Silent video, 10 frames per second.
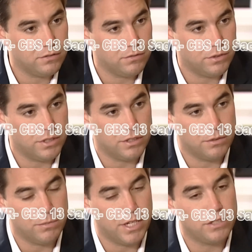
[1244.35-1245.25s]
which is the
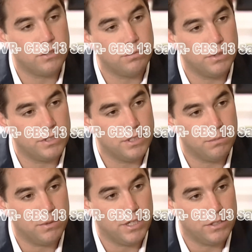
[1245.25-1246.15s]
Modesto Police
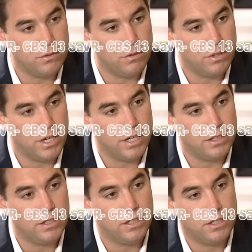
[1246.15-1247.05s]
Tip Line,
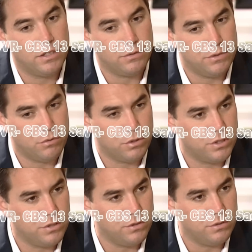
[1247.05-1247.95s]

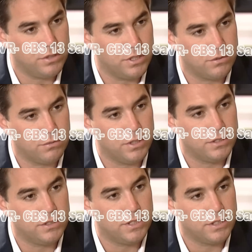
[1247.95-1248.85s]

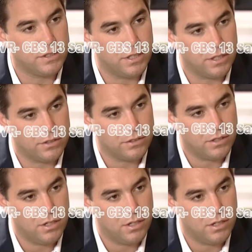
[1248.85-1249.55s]
209-342-6166,